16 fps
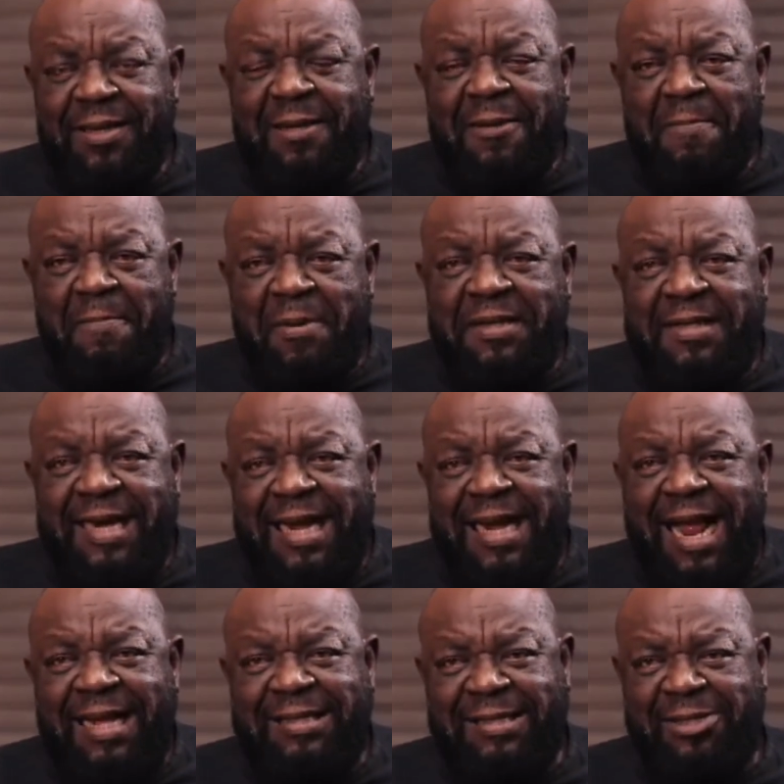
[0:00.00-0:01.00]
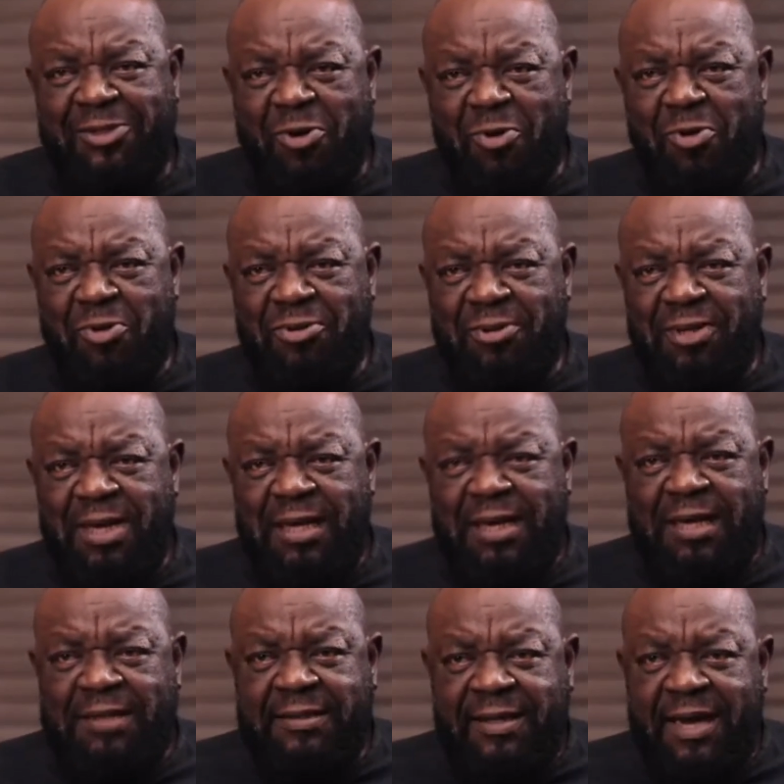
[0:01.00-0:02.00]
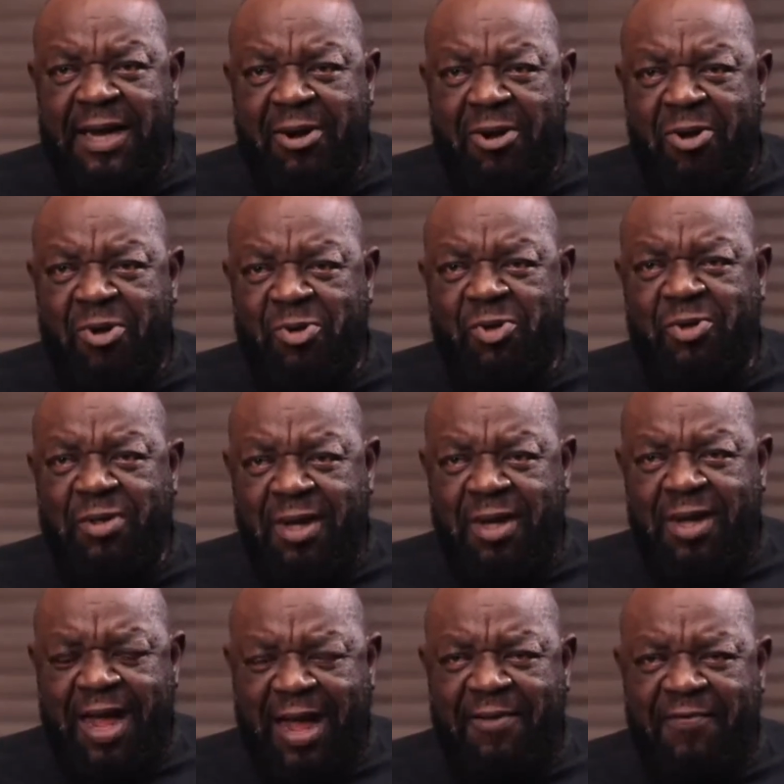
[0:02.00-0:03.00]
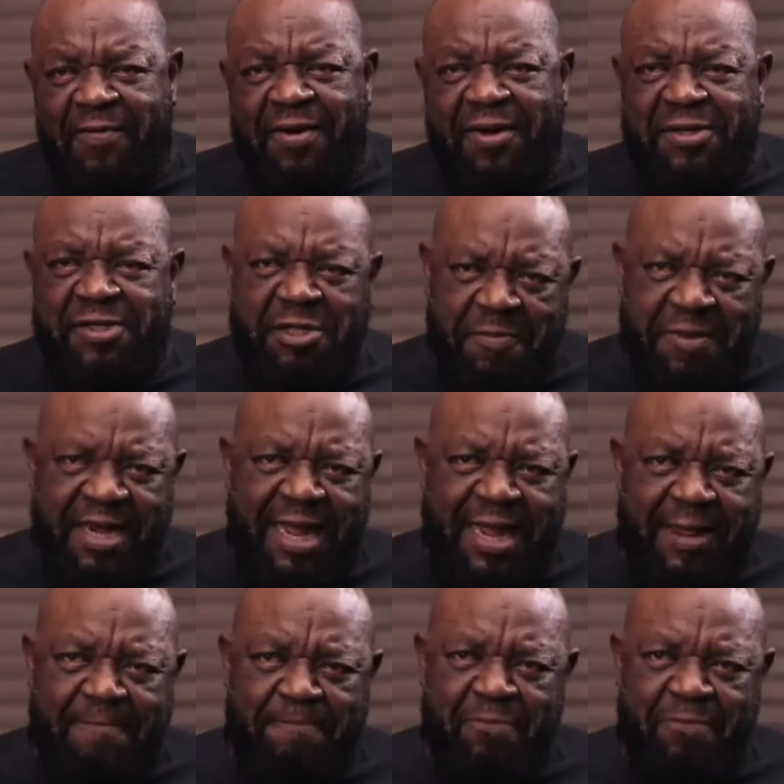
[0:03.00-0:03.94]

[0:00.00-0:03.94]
Britain has its own. The three laws are very similar.